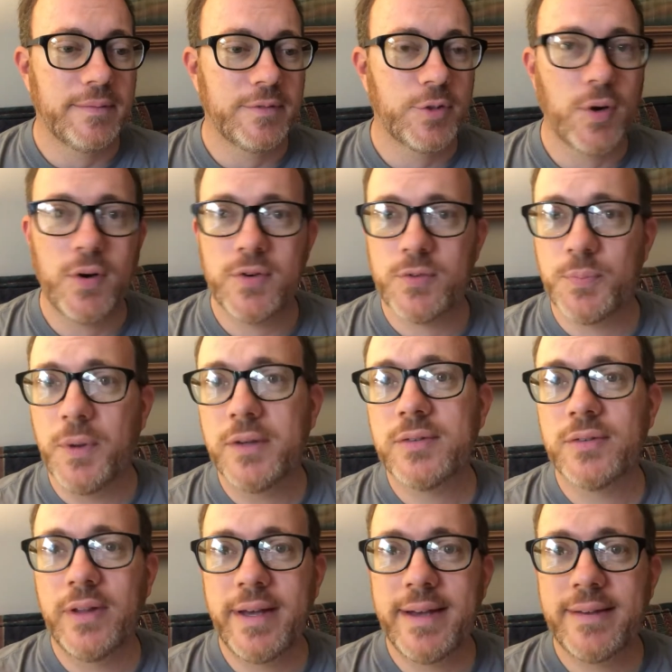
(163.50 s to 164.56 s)
charged much
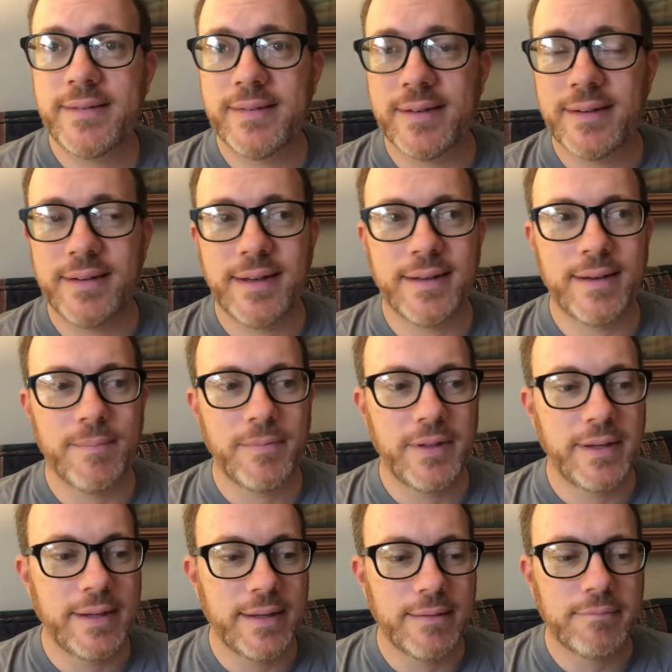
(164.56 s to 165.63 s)
less, and I'm
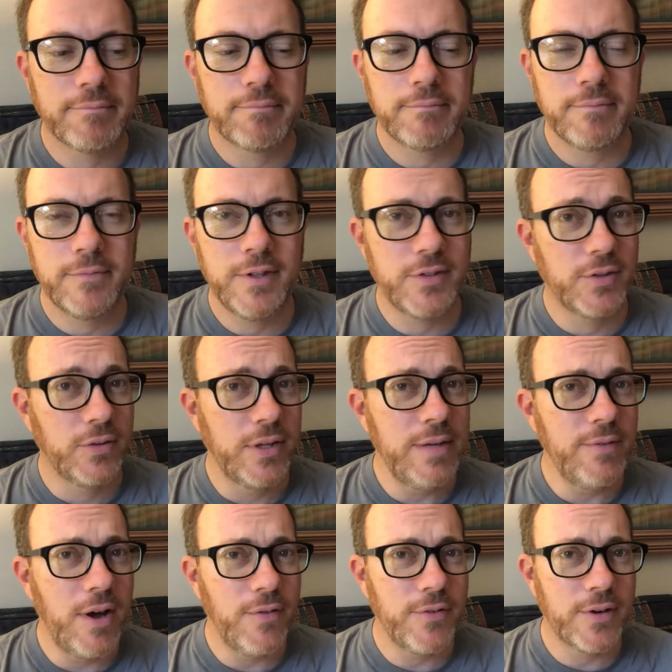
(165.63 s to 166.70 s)
thinking, did you leave
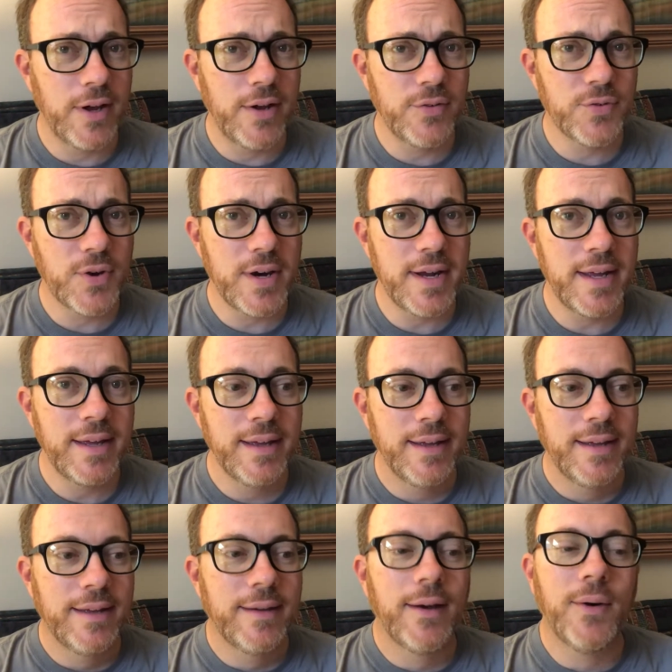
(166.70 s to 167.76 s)
off an entree?
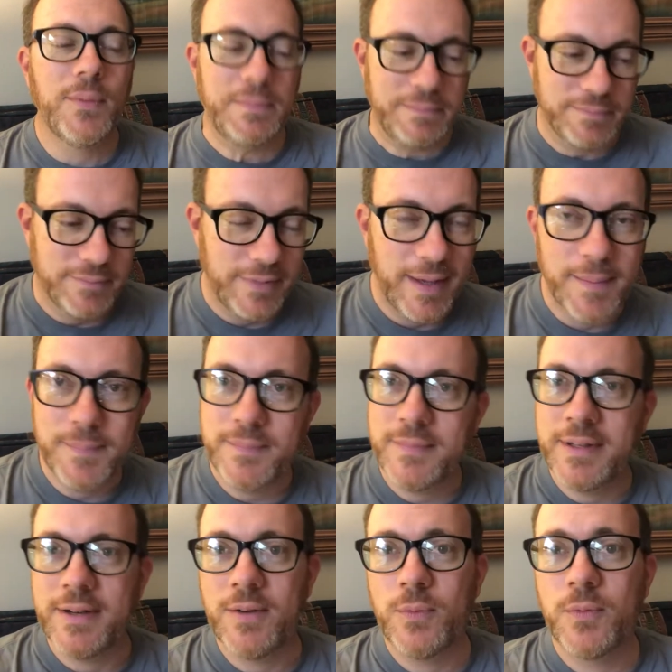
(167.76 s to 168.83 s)
Oh, yep,
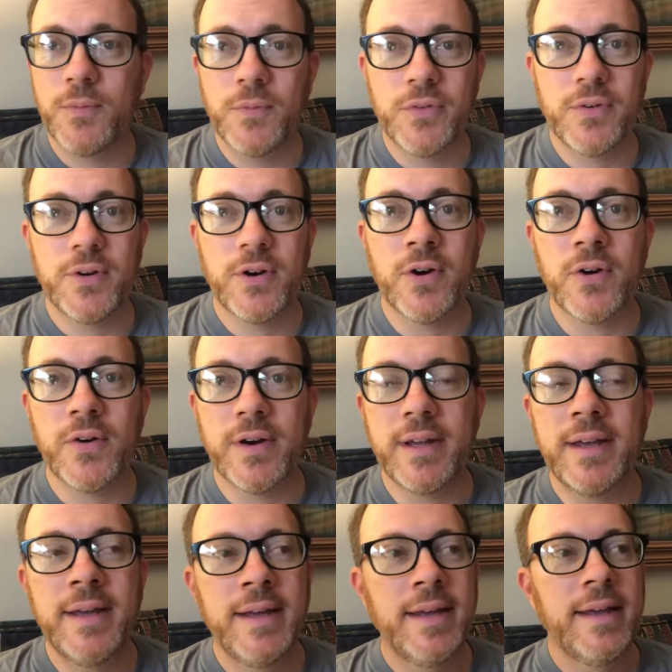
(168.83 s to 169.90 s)
was in a hurry.
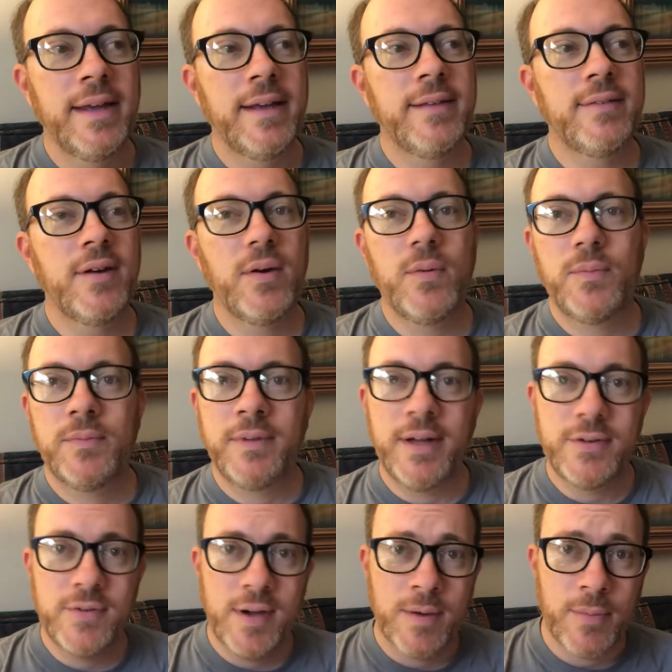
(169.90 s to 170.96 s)
And so, not
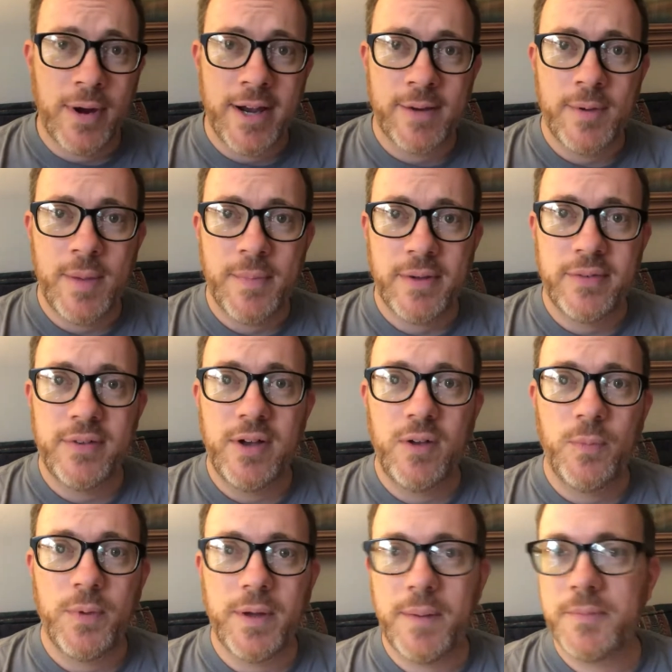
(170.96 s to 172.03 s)
trying to brag about myself,
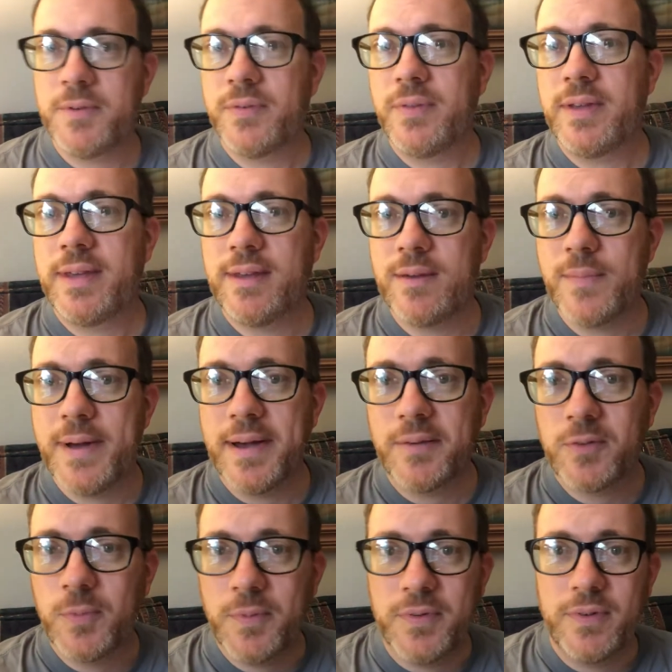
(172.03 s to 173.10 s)
but I'm just thinking about
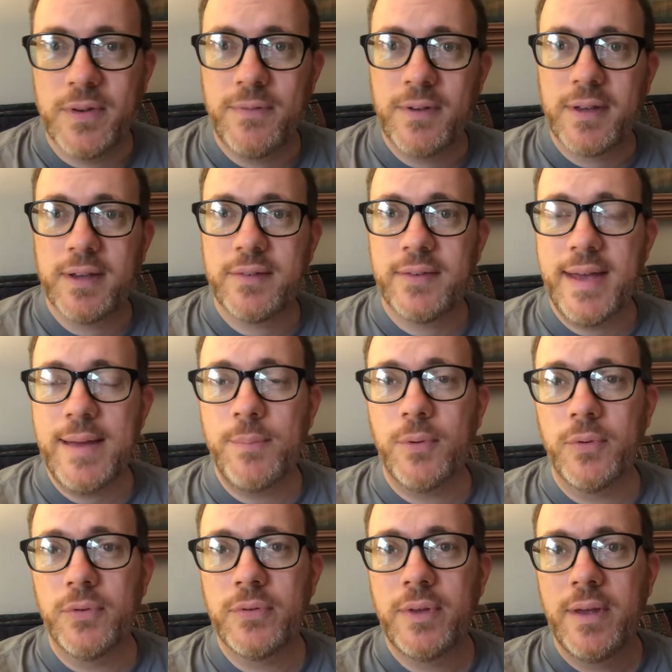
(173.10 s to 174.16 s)
specific
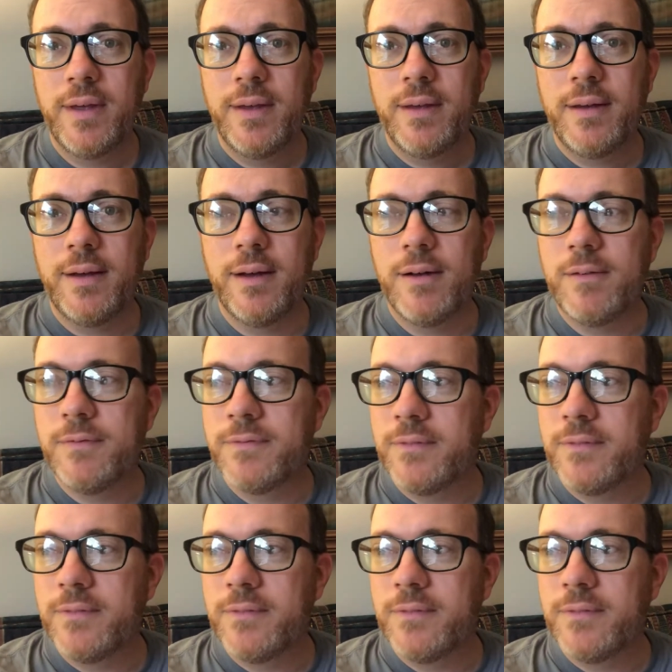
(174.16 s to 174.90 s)
examples of,